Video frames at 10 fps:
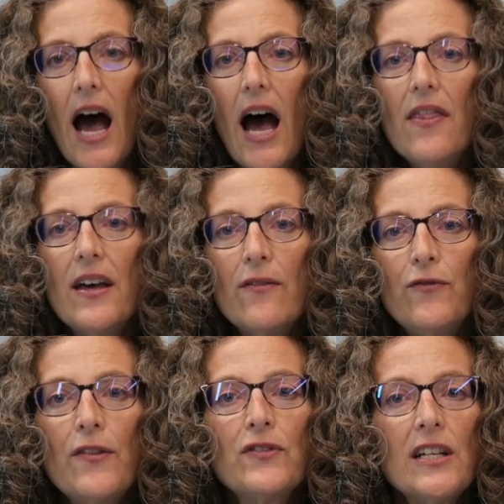And then
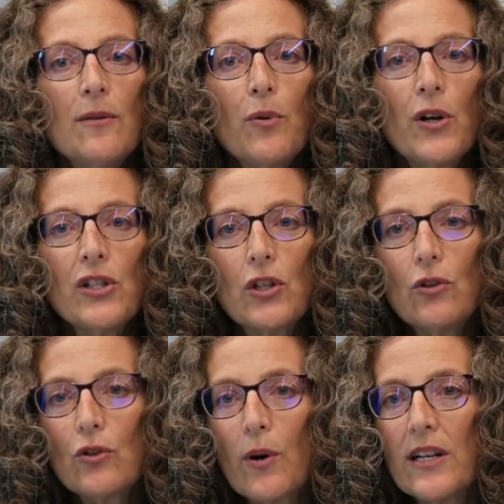
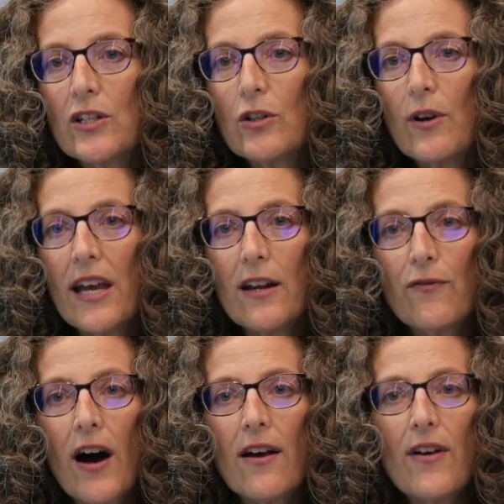
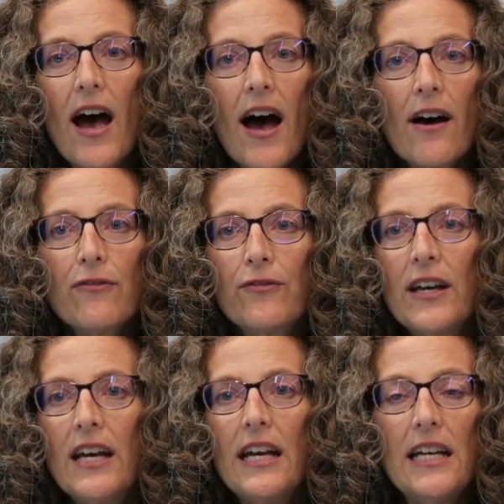15.2-2285F
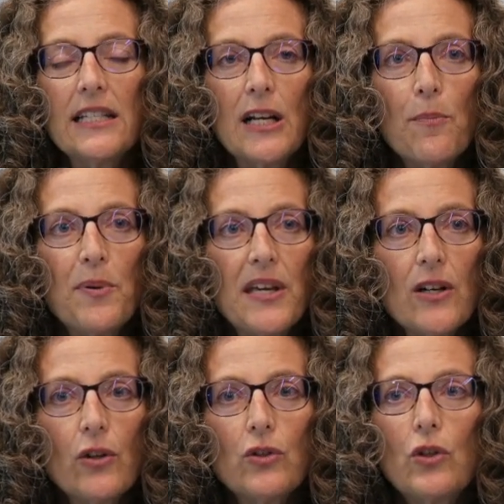is an
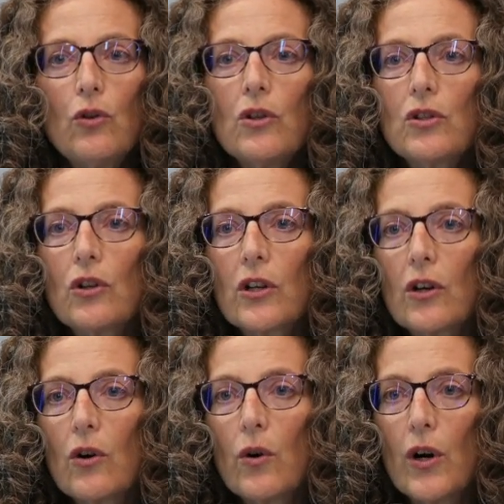appeal to the
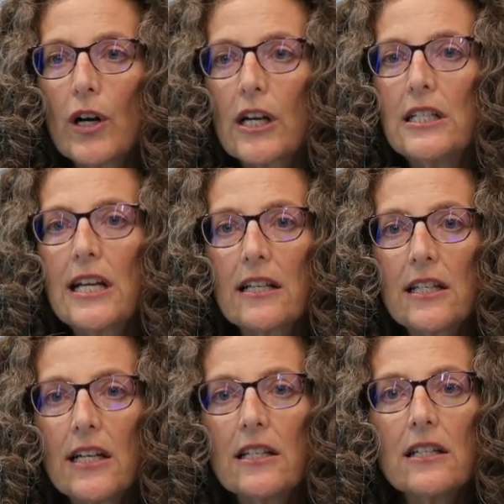circuit court
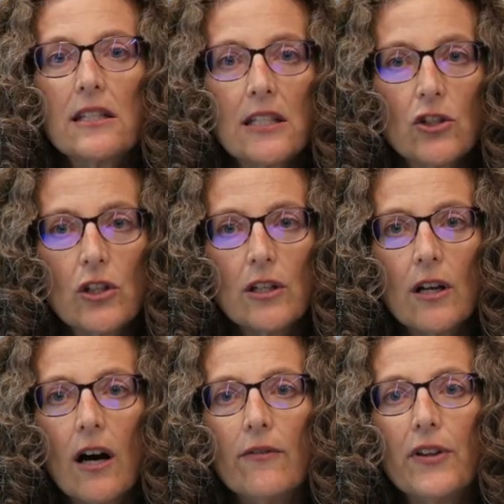contesting a decision
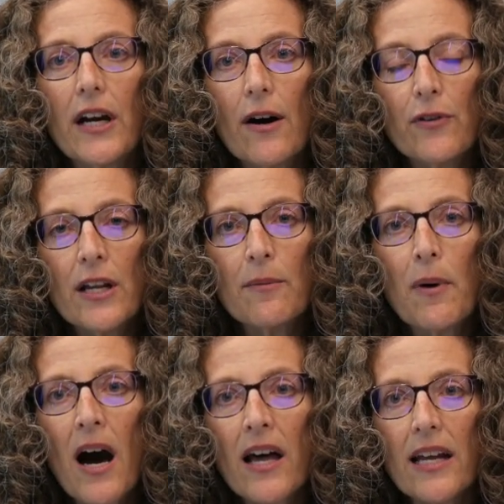of the governing
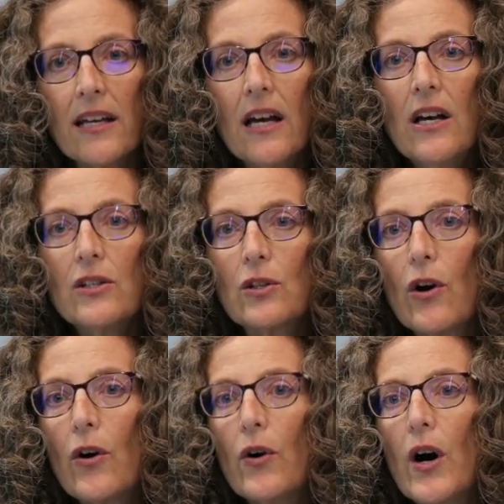body.
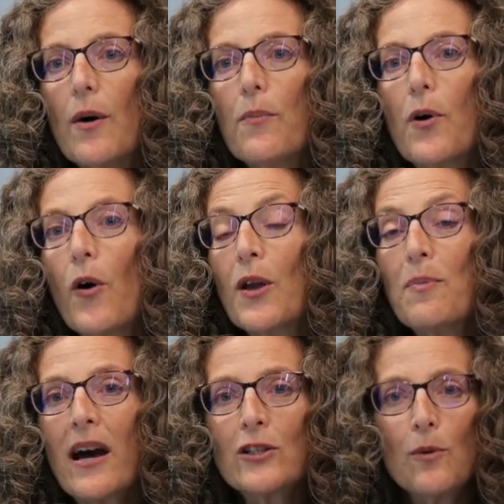So going
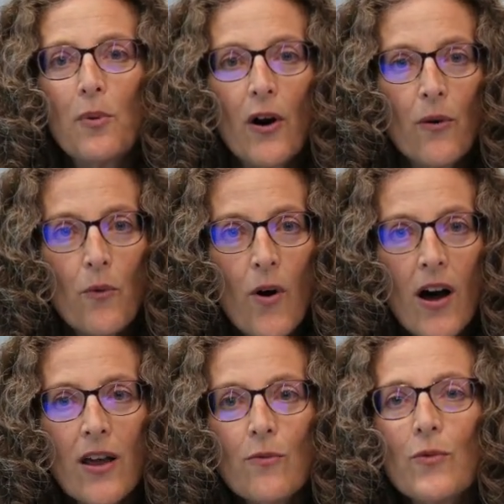back to part
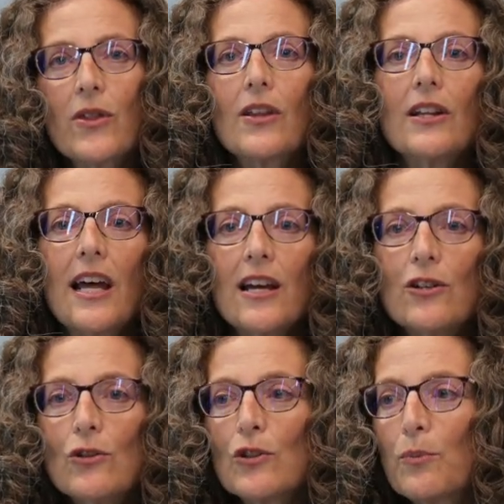1 with the land
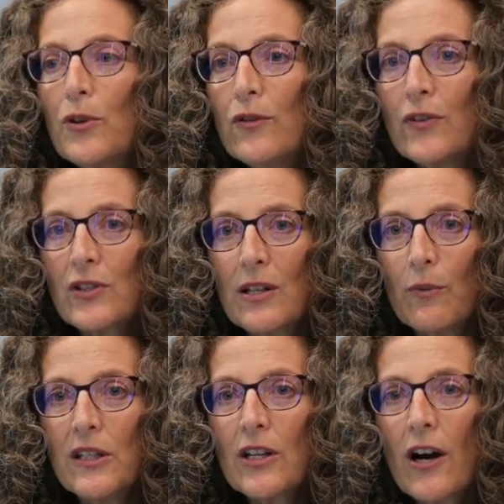use approvals that
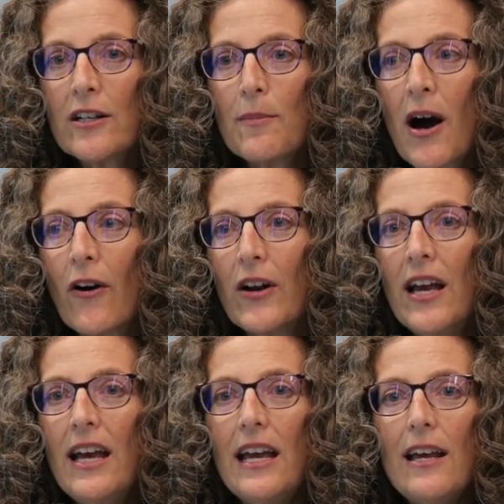we talked about,
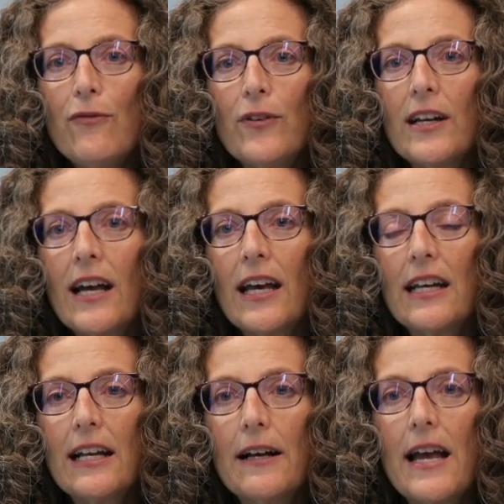if it
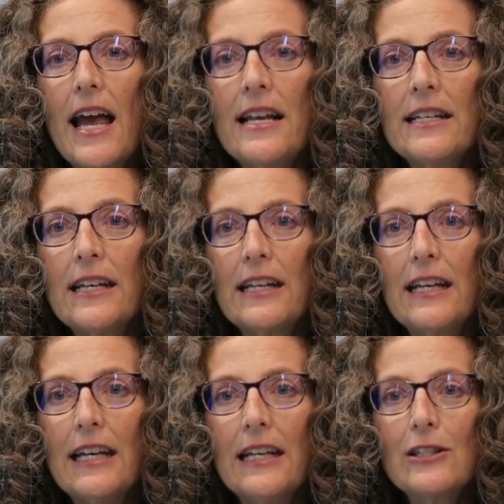had
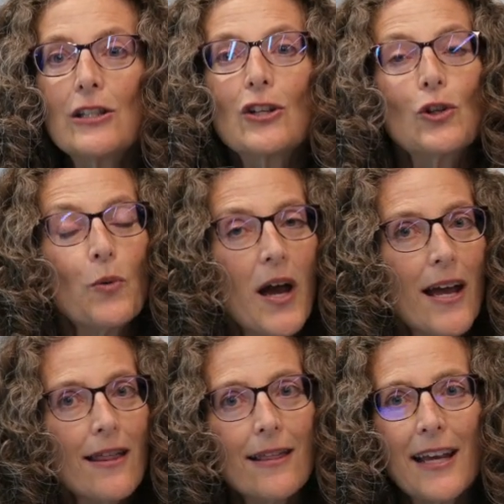ended in such a way
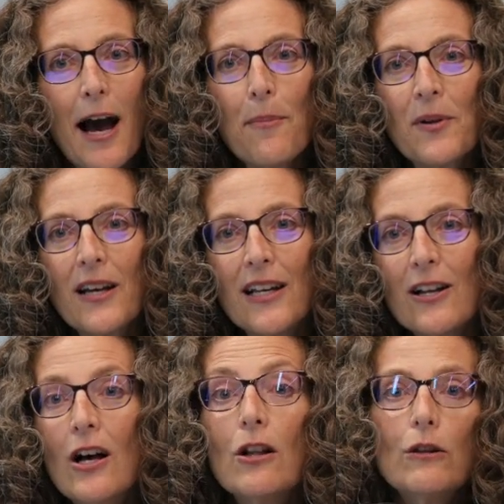that the applicant
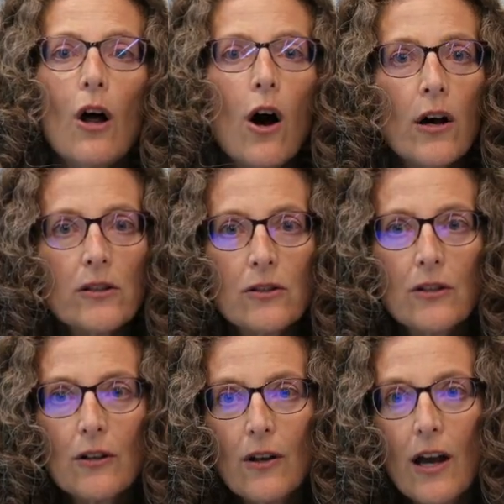
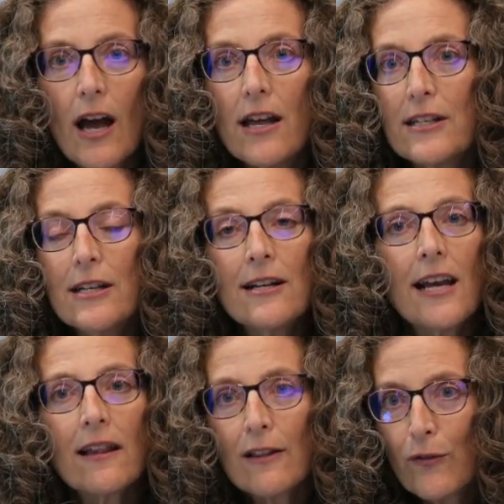lost and didn't
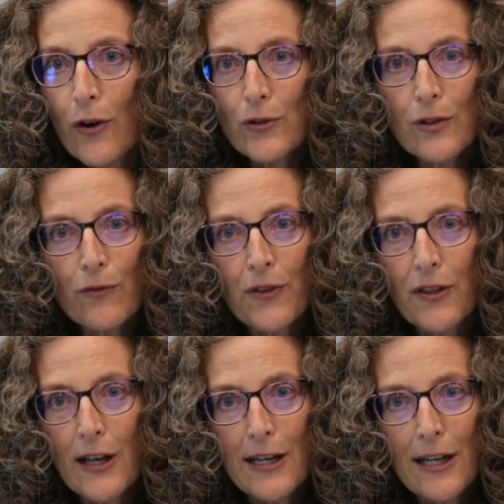get the votes that
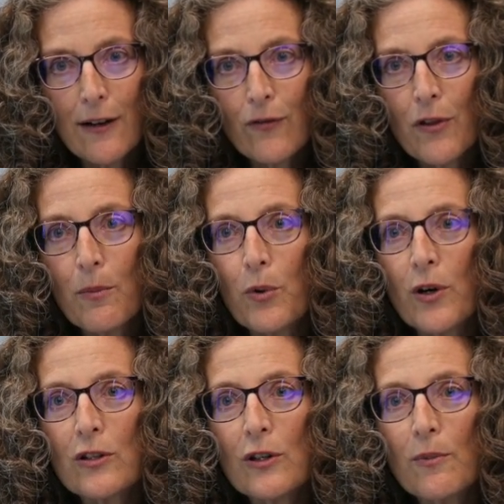they needed from the Board
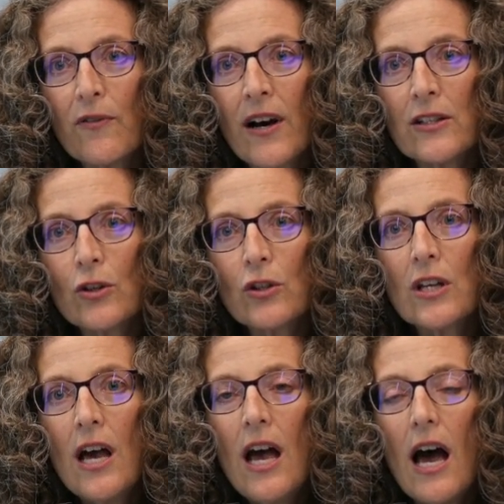of Supervisors,
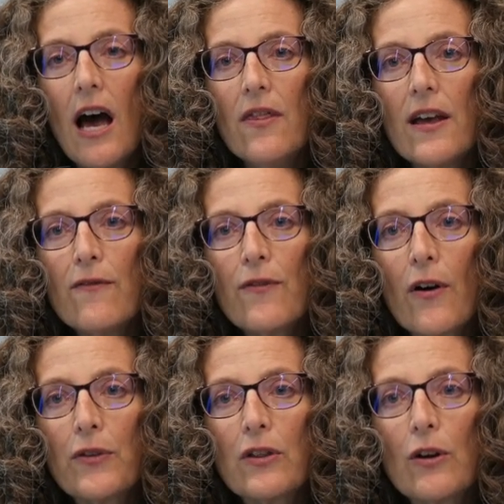and they
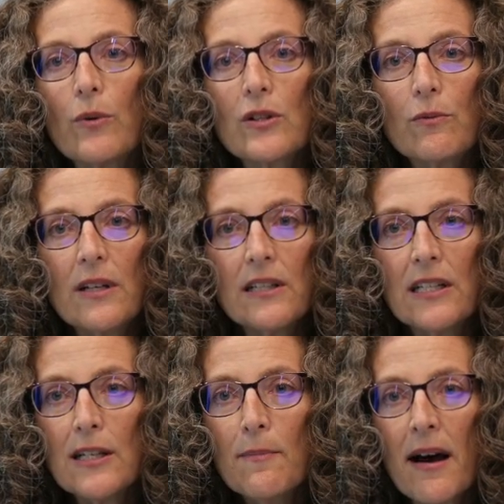felt that there was a reason
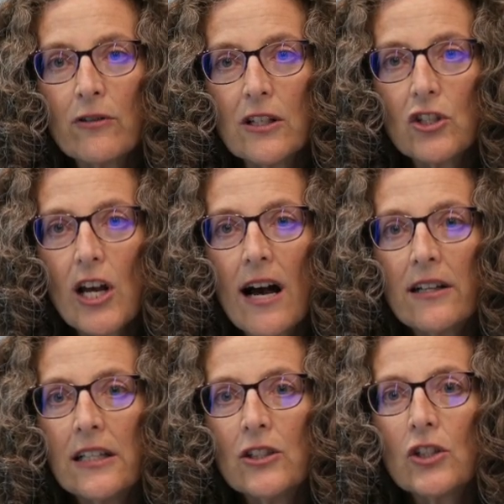to mount a
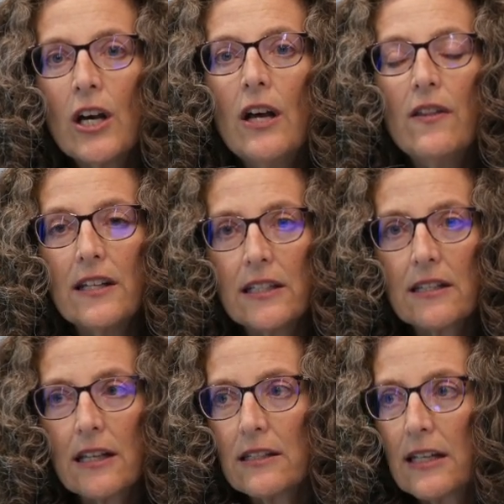challenge, this
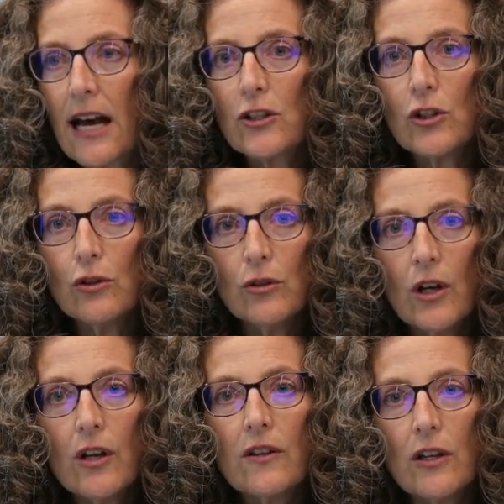is the statute
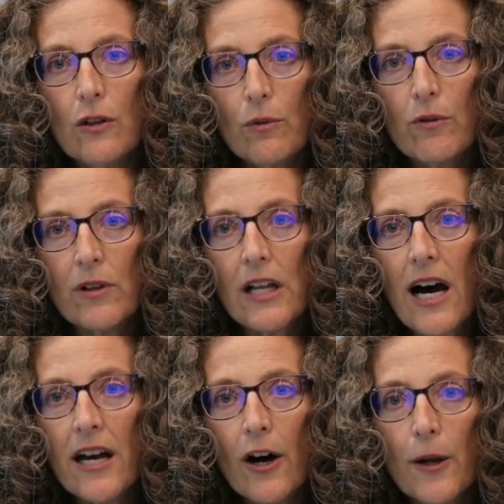that you would
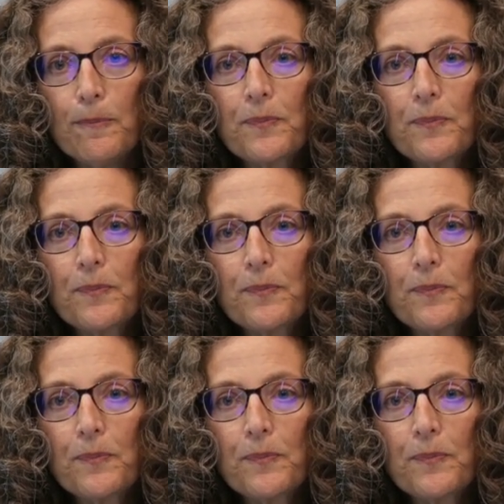rely on.